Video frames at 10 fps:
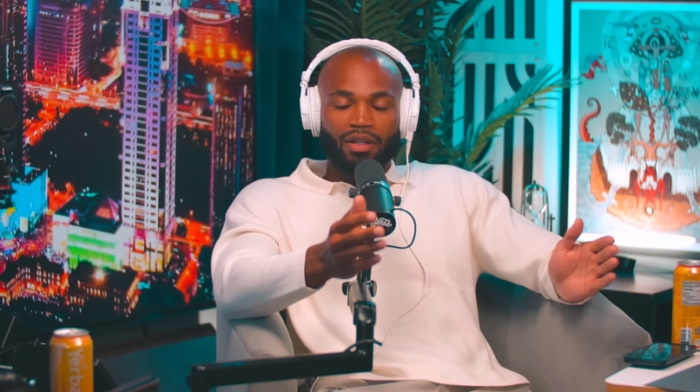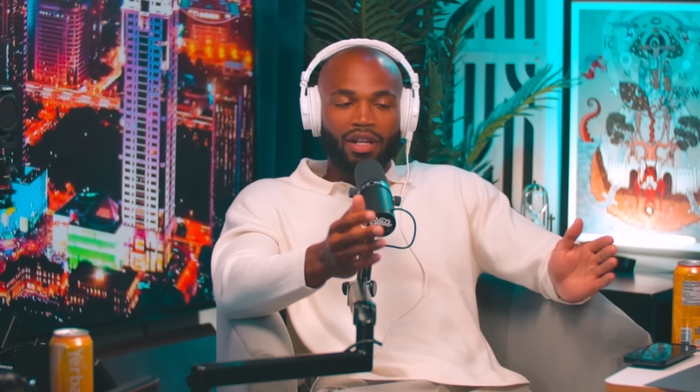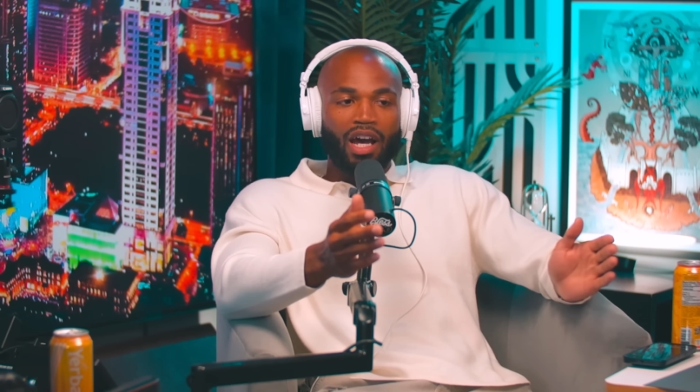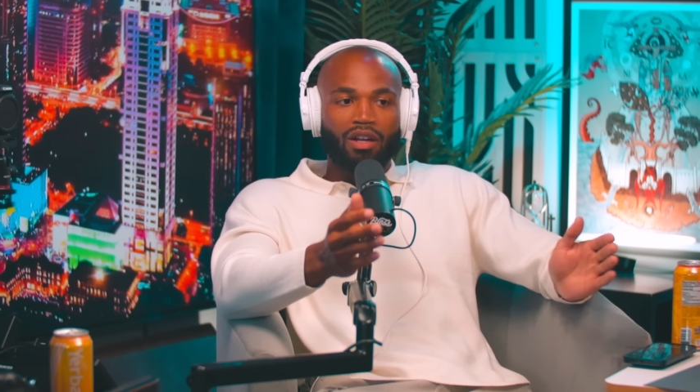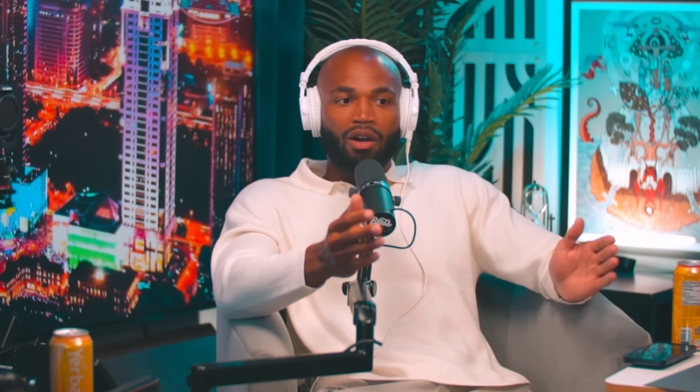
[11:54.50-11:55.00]

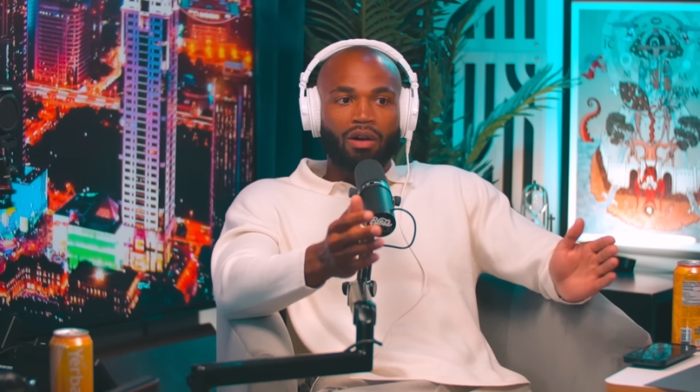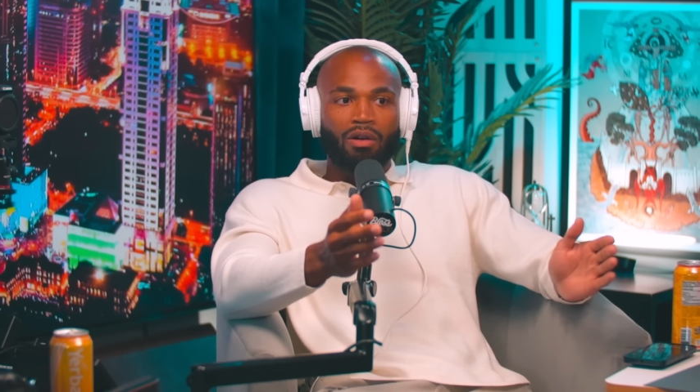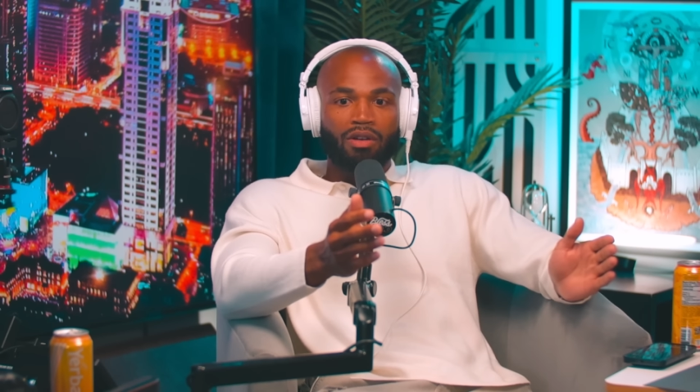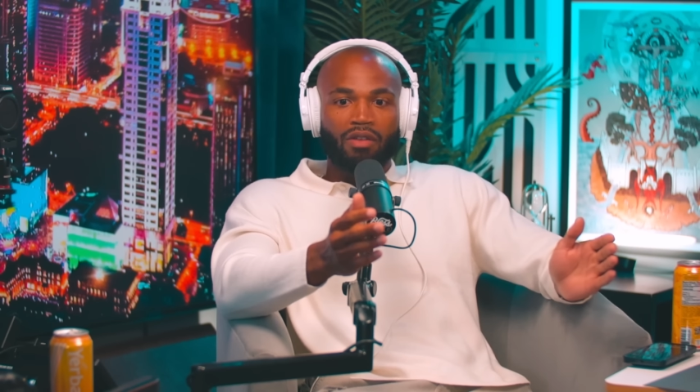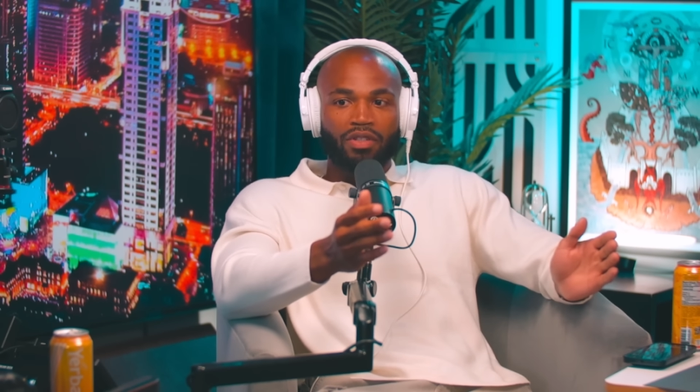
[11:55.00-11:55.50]
not
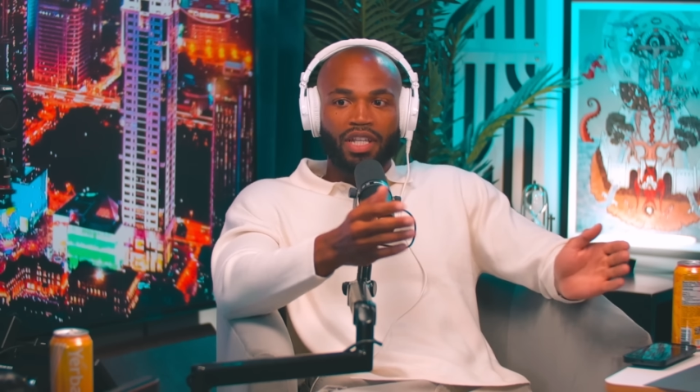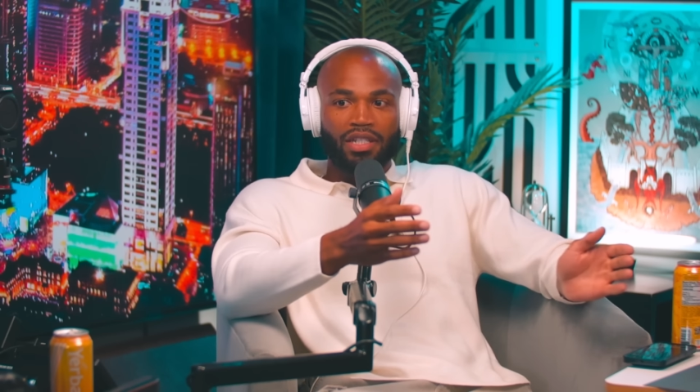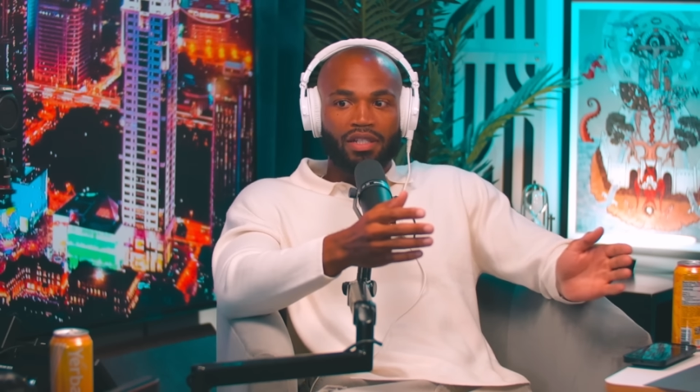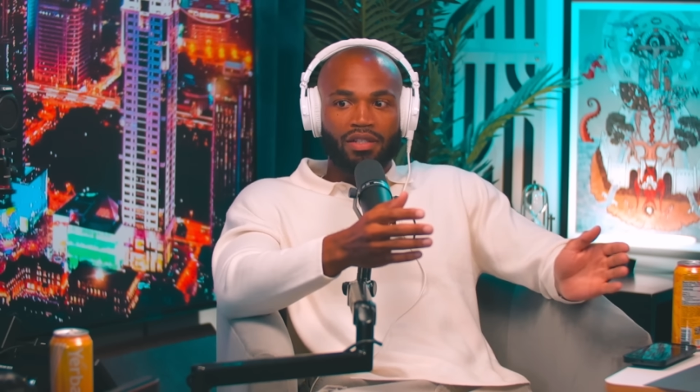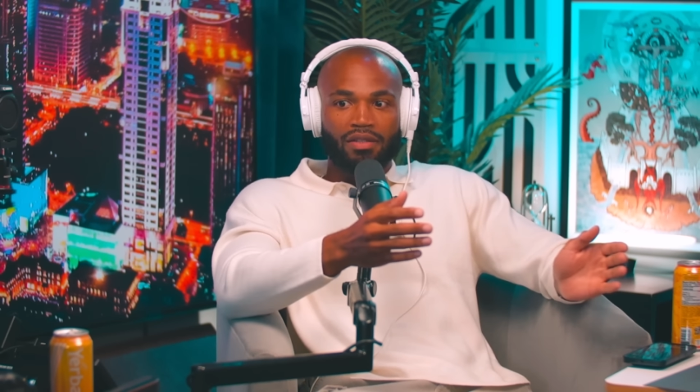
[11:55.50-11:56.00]
all
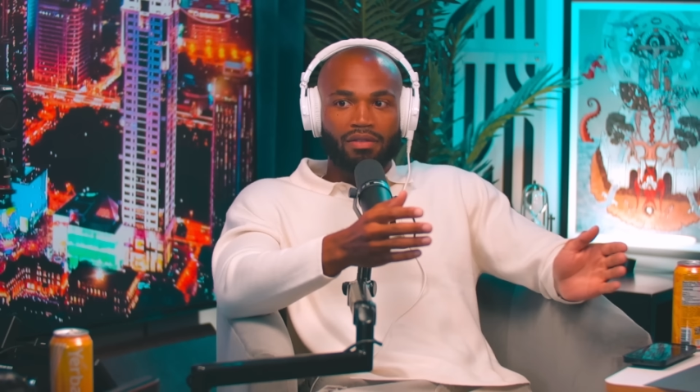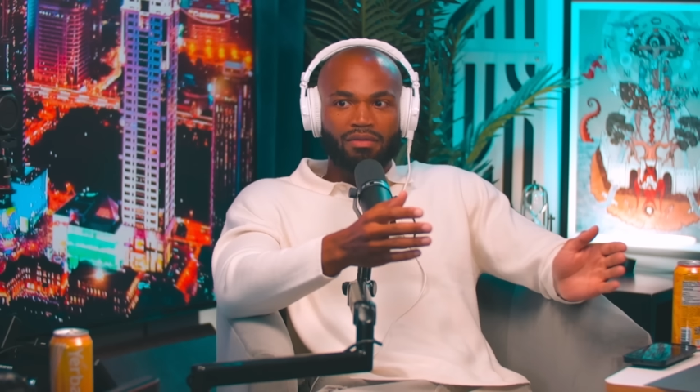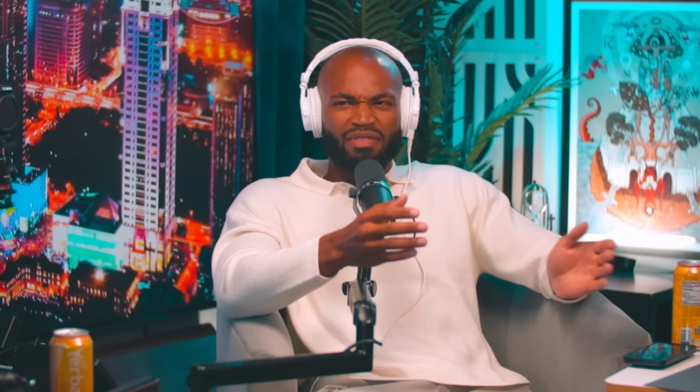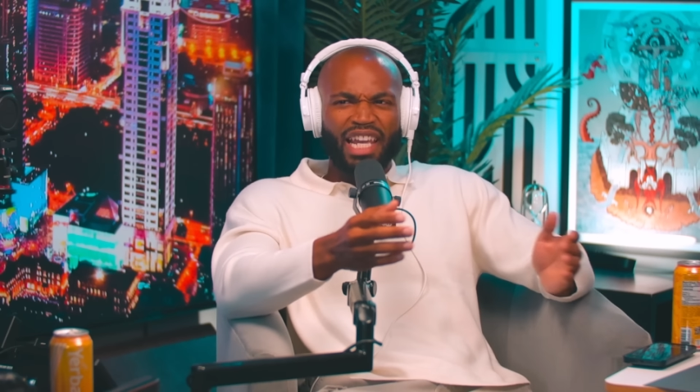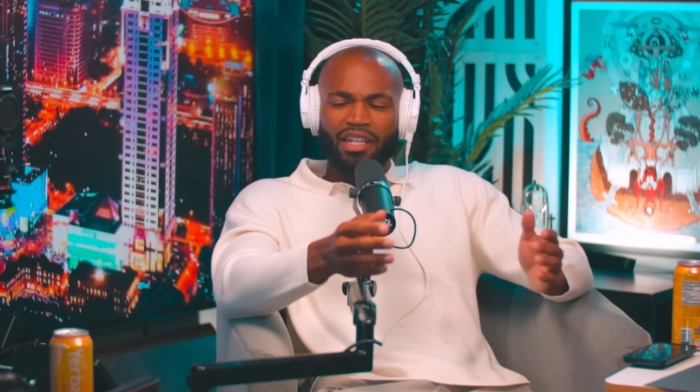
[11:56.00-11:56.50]
confrontation is
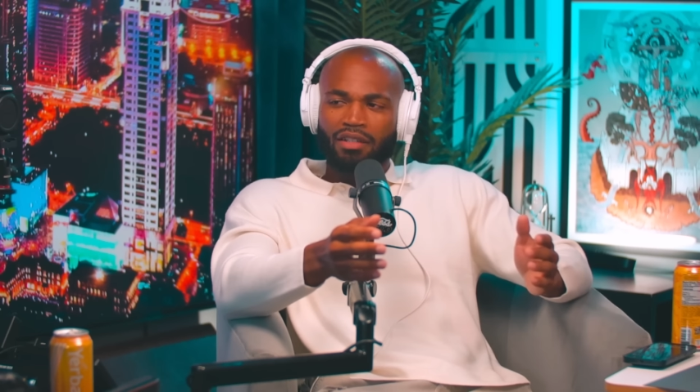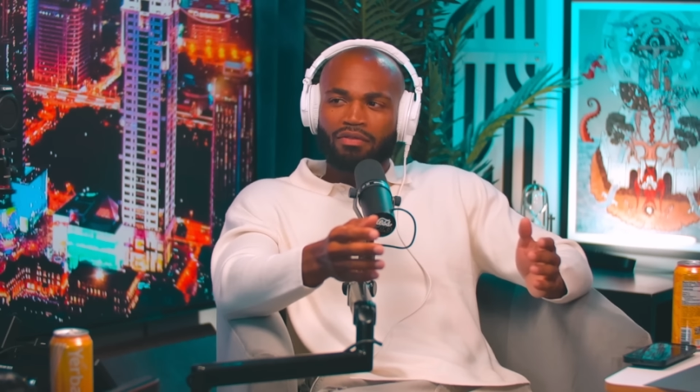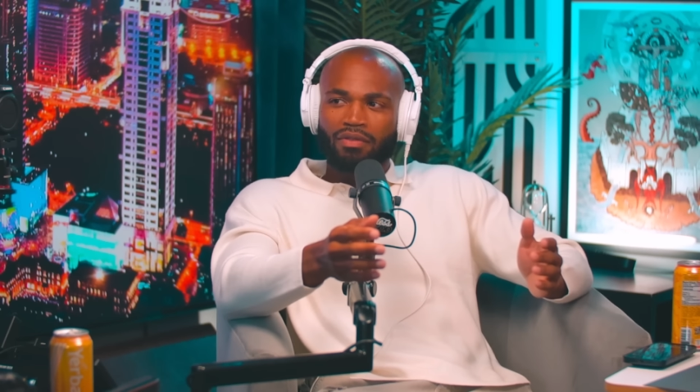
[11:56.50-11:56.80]
negative.